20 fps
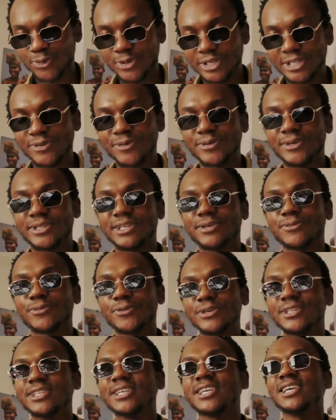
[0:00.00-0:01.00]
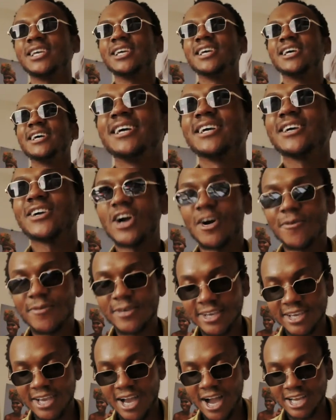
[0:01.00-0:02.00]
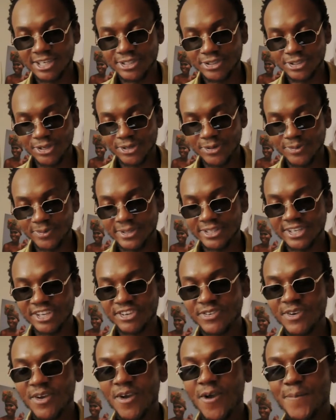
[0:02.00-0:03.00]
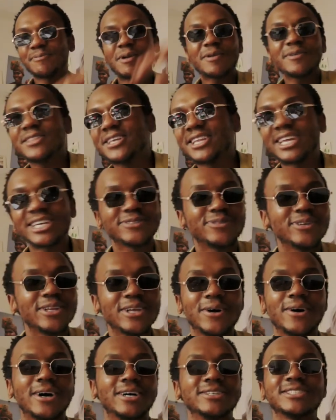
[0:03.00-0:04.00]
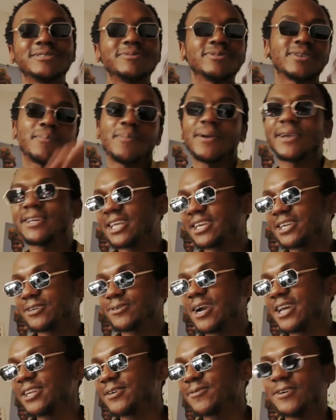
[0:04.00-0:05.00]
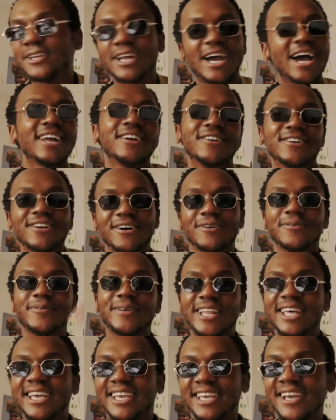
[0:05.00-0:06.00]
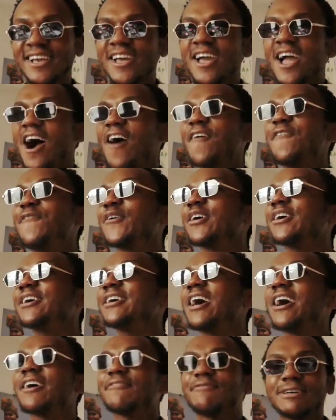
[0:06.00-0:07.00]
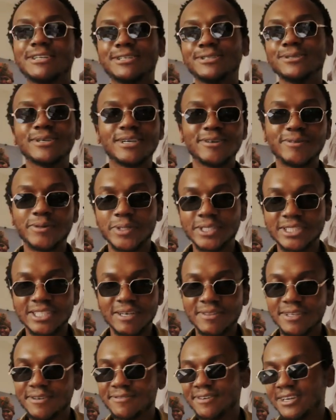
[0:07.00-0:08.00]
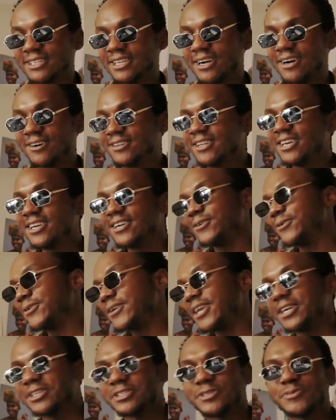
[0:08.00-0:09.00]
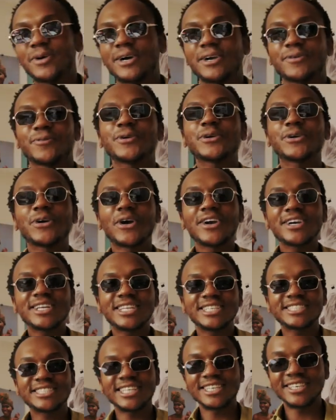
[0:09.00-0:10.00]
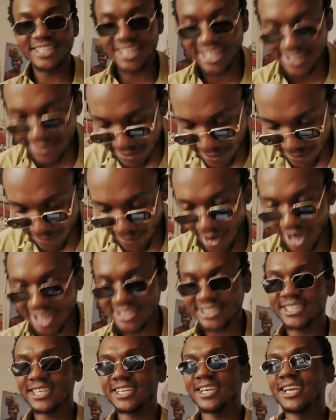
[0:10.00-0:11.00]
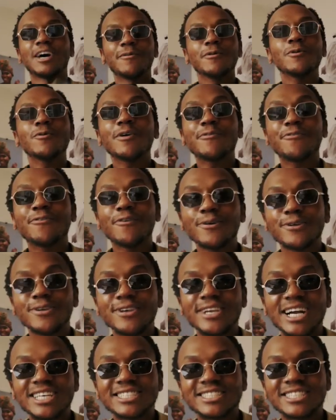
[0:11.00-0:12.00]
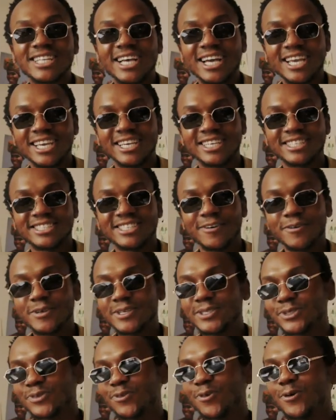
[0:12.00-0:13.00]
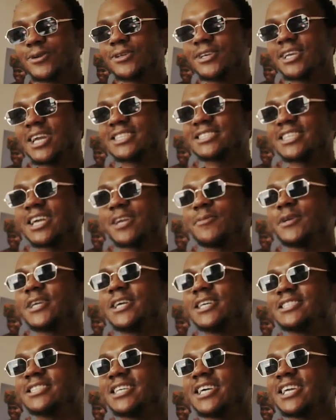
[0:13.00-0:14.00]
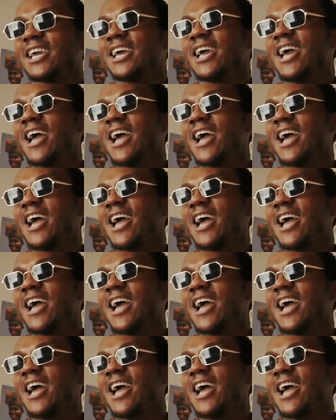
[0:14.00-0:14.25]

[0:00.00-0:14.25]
really, really, really coming, I do believe. Maybe in the next video I'll just pick like a random winner, I don't know, but like, I'll figure it out. If I do give away something, if I don't, who cares? But regardless, thank you guys for watching. Tell me what photo you guys like. Tell me which photo you guys like, because like,